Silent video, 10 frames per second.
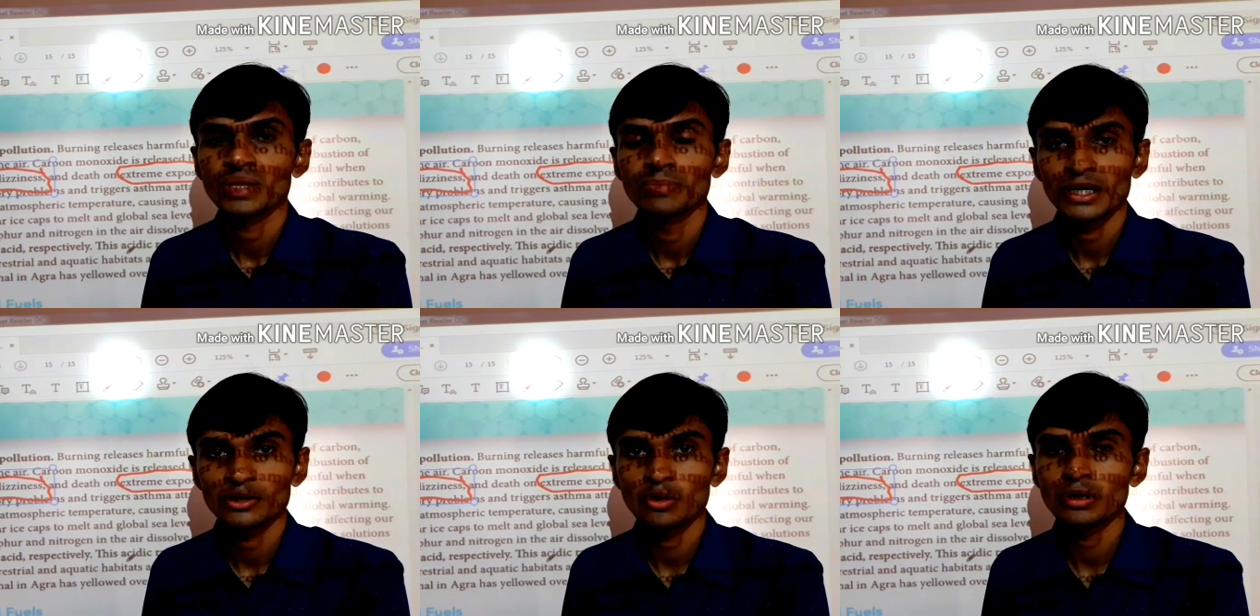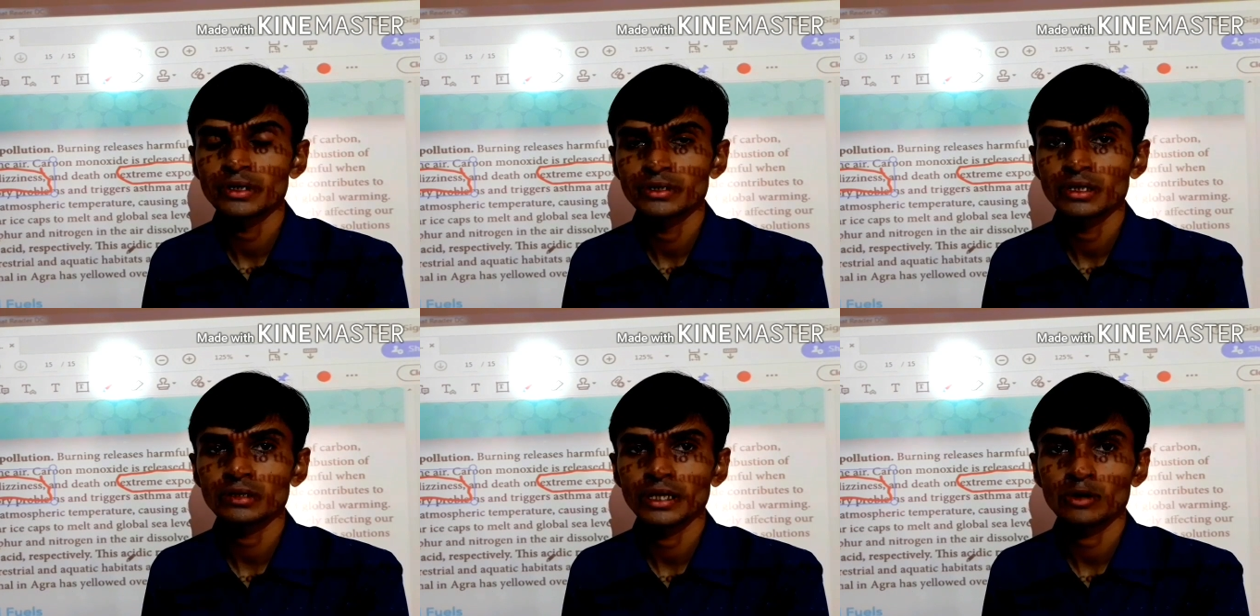petrol,
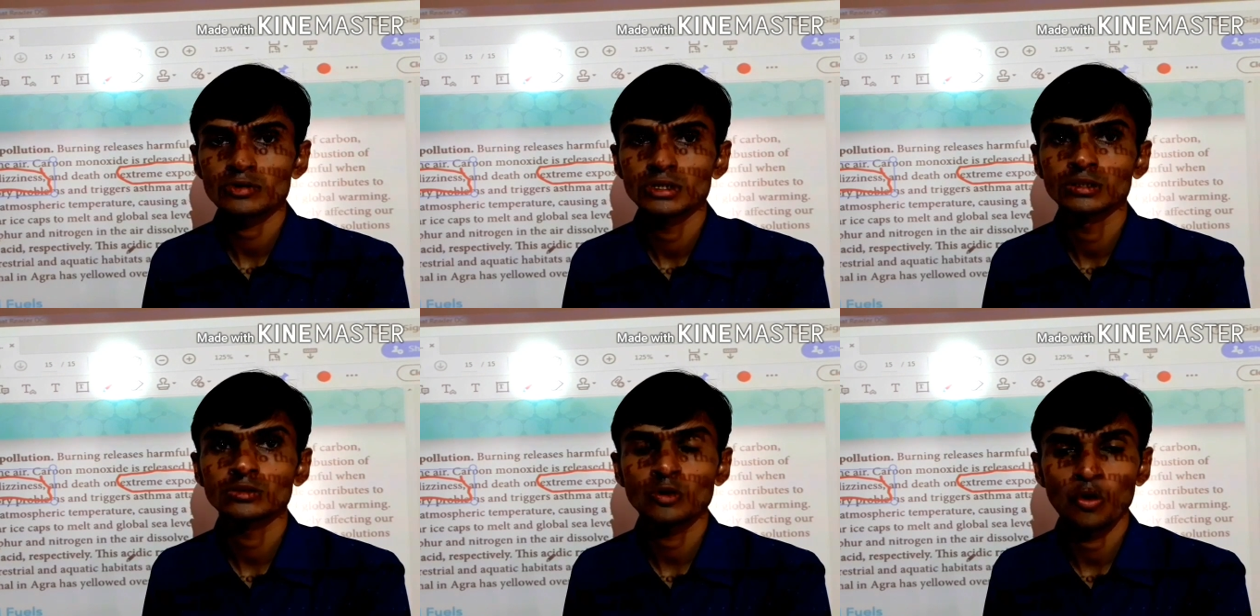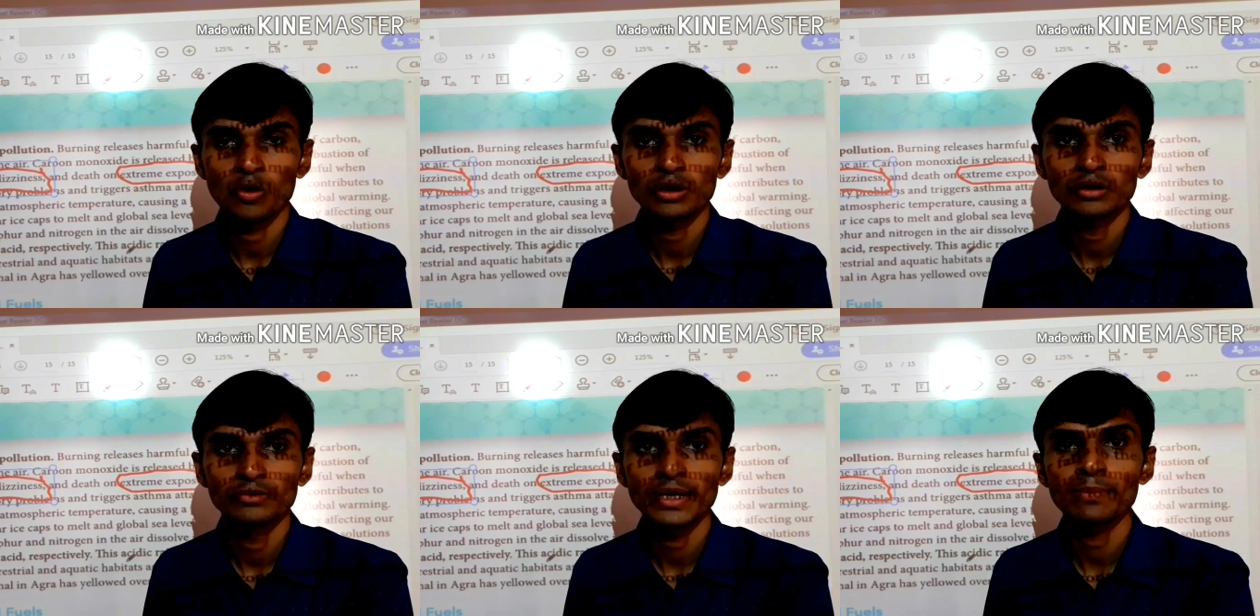diesel, kerosene, coal
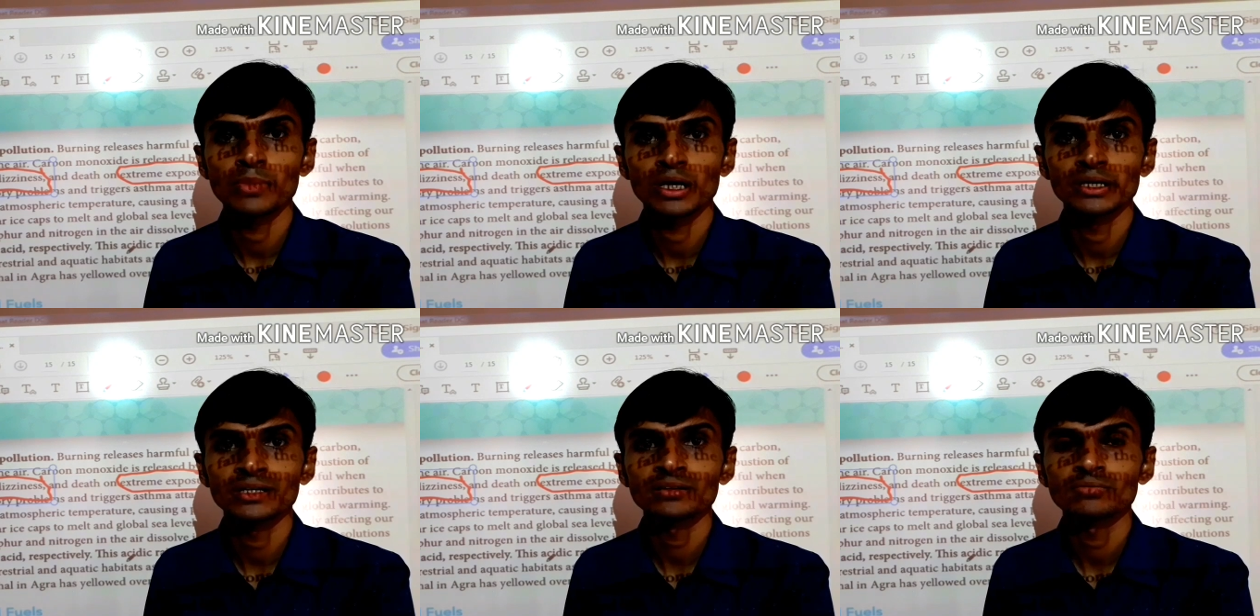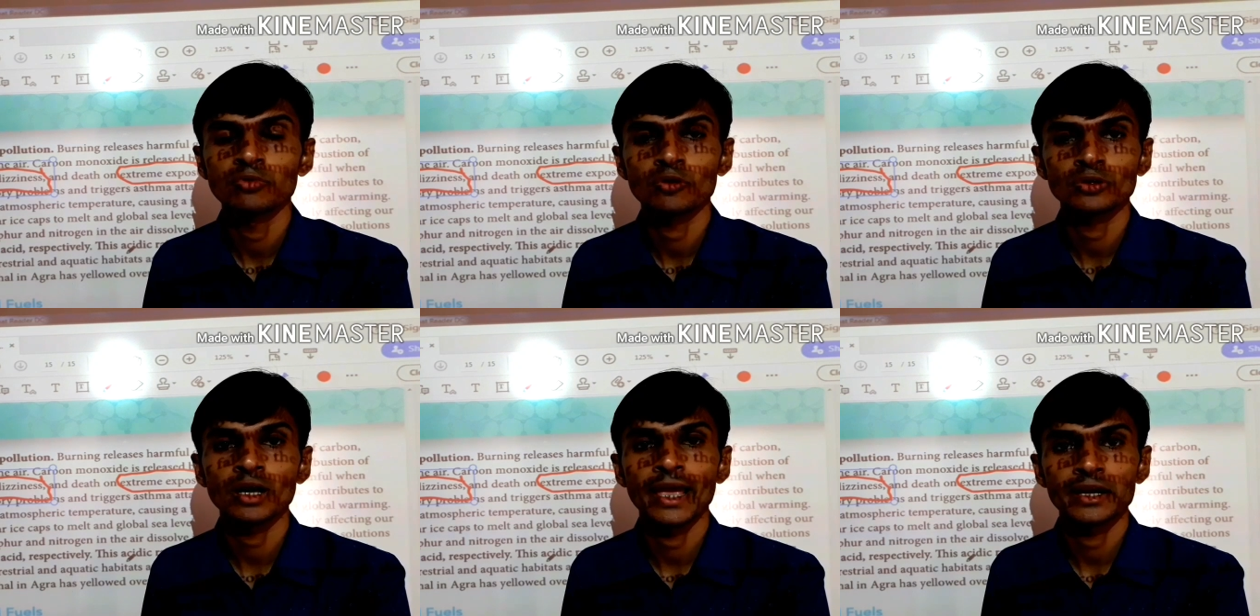we are burning for
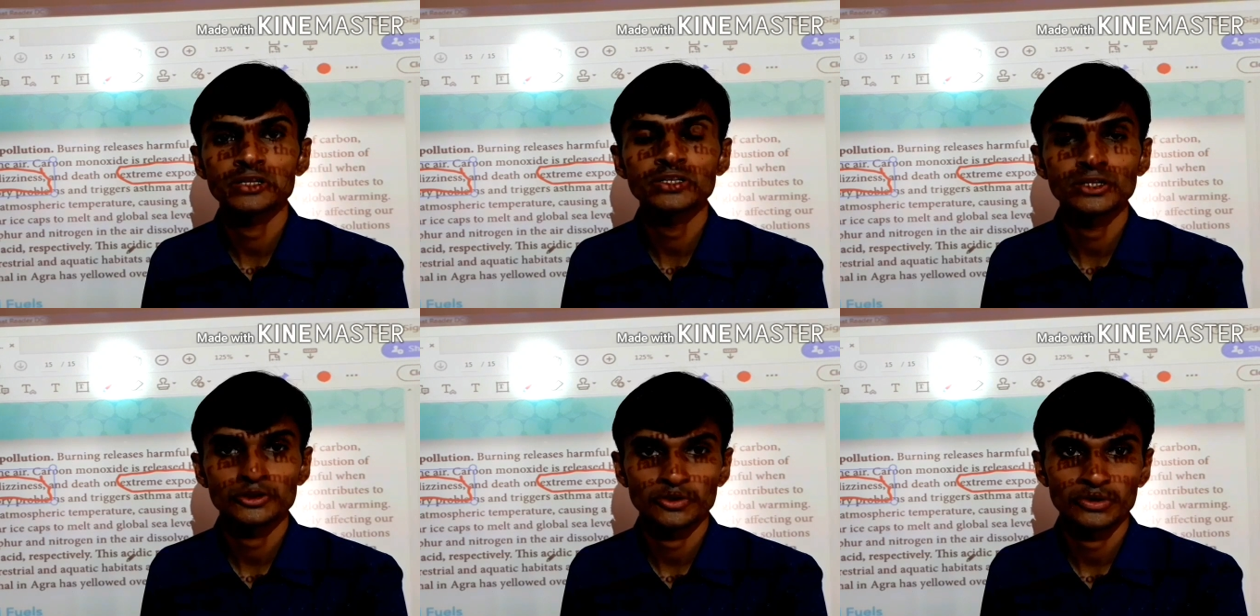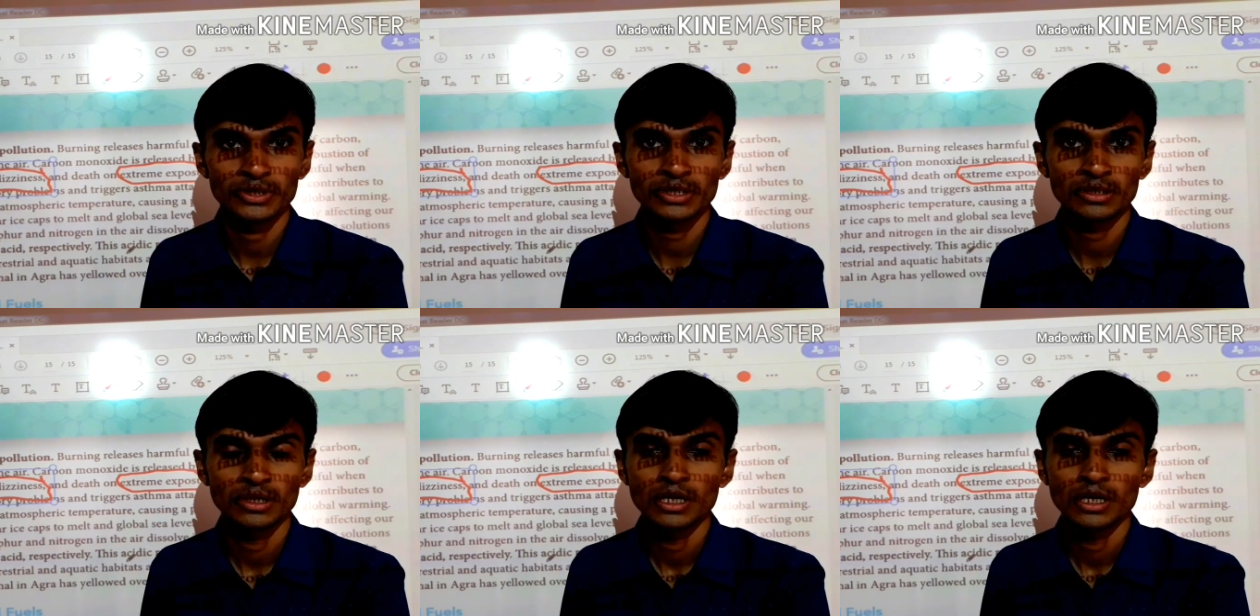the energy resources,